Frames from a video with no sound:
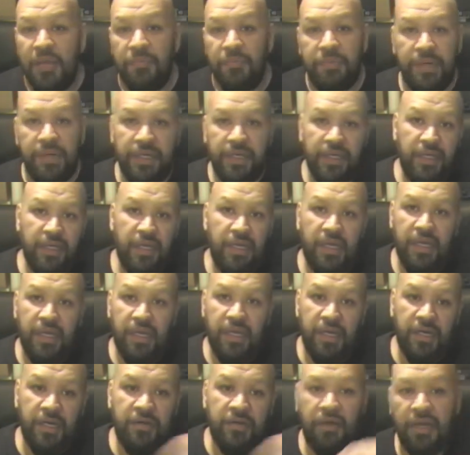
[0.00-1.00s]
But
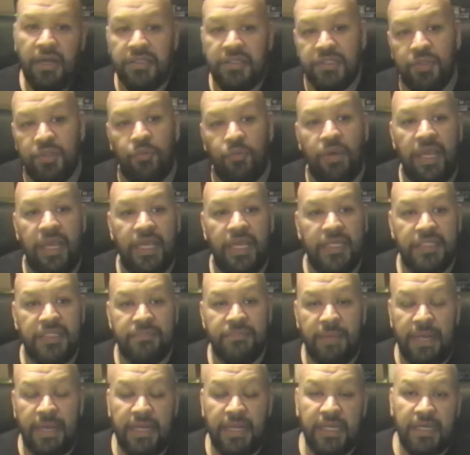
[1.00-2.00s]
across the way is
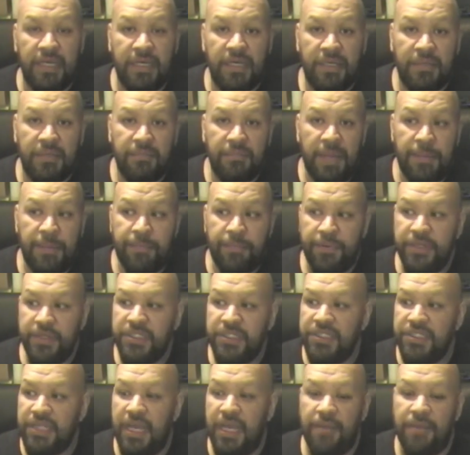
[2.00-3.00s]
my my
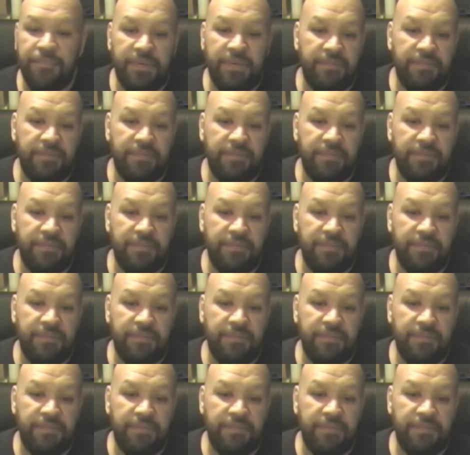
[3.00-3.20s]
print shop.